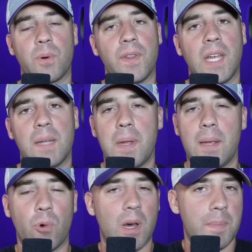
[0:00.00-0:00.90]
We're thinking
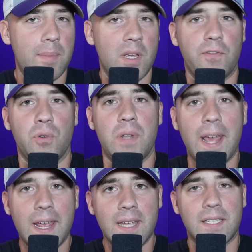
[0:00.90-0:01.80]
maybe a few
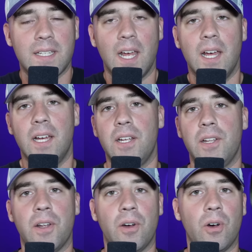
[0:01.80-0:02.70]
days,
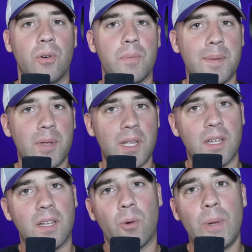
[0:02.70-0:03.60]

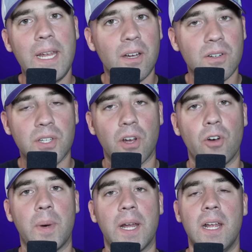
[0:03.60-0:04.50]
maybe a week or
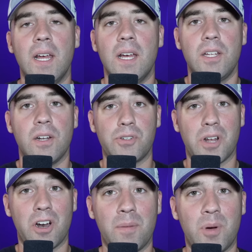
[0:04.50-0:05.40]
so. But,
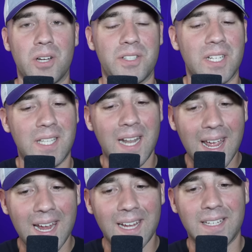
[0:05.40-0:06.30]
John Harbaugh said
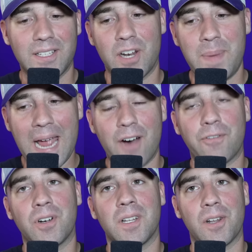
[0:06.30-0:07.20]
today, going to be out
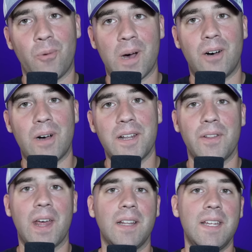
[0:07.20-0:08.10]
for a little while. I
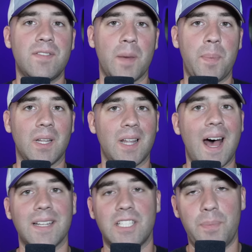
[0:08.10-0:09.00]
know that leaves up a
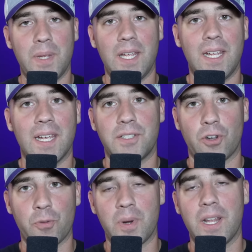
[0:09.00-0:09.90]
lot to be
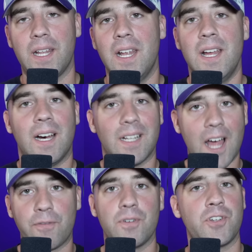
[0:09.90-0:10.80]
interpreted, a
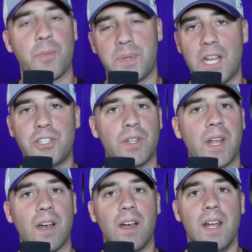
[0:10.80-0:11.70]
lot for interpretation
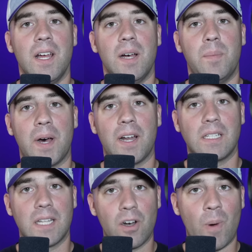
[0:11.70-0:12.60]
there. But
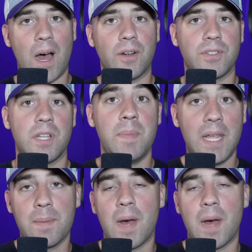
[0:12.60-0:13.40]
a little while, to me, in